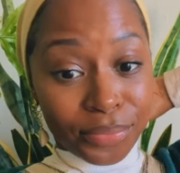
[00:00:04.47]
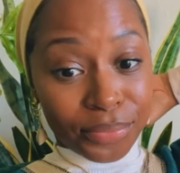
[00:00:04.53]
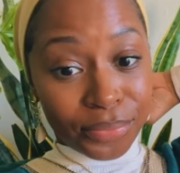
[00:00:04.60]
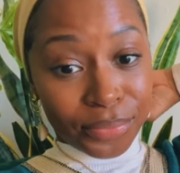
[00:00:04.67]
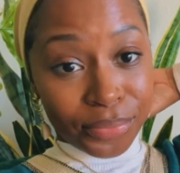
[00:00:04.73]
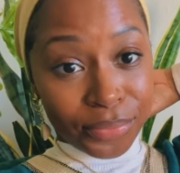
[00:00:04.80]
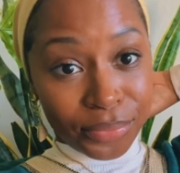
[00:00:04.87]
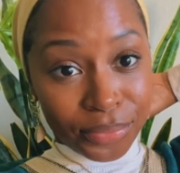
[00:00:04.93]

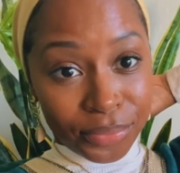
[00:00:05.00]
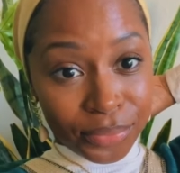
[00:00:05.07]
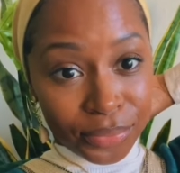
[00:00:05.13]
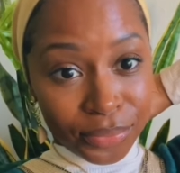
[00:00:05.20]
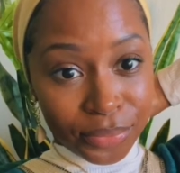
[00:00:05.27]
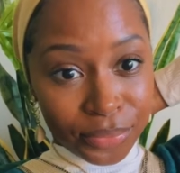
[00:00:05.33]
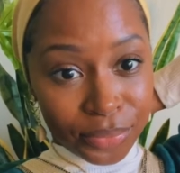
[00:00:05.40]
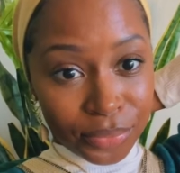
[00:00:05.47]

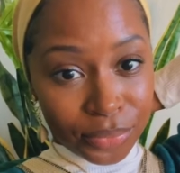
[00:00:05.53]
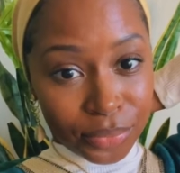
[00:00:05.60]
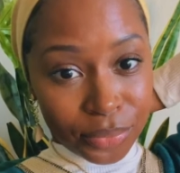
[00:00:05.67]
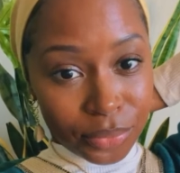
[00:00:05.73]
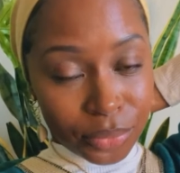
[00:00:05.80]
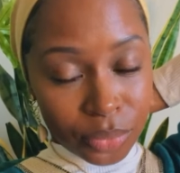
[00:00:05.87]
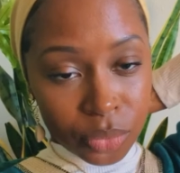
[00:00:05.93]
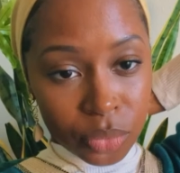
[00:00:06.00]

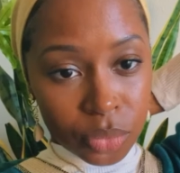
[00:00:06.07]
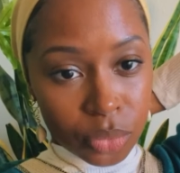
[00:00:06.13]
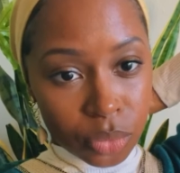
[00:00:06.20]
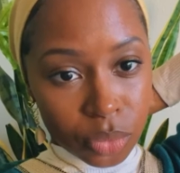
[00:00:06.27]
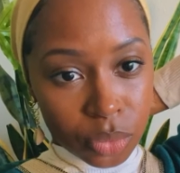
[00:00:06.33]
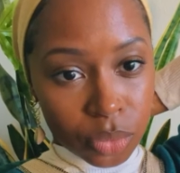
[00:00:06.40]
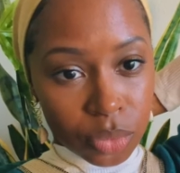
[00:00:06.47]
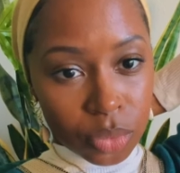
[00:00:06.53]

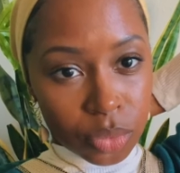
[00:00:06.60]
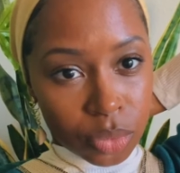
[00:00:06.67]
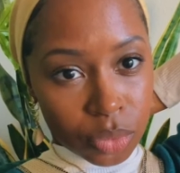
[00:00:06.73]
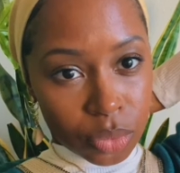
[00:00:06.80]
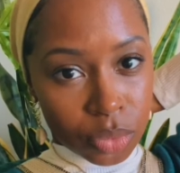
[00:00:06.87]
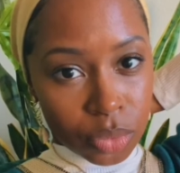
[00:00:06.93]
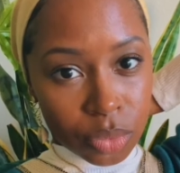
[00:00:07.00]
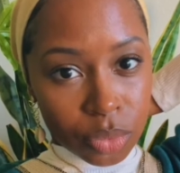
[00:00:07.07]

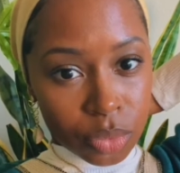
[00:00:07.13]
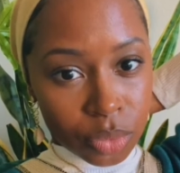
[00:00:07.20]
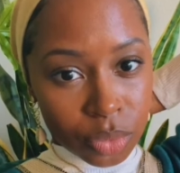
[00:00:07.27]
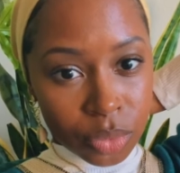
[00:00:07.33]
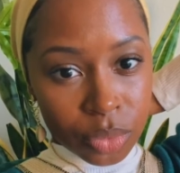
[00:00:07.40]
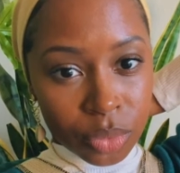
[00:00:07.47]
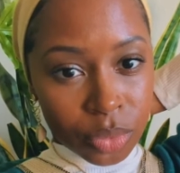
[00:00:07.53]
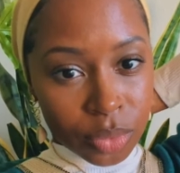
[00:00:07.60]

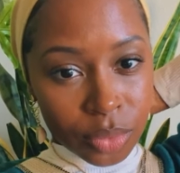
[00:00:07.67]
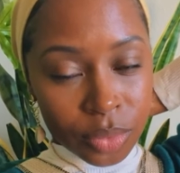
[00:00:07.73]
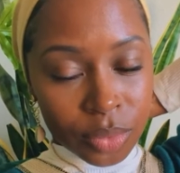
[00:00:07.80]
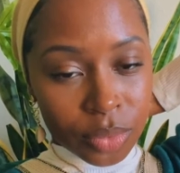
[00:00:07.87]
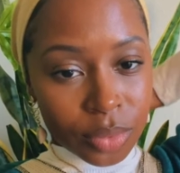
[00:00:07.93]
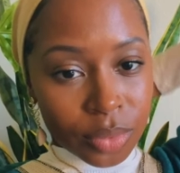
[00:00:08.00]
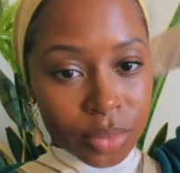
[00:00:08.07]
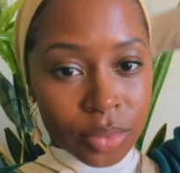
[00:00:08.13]

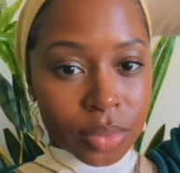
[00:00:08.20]
Nothing is said.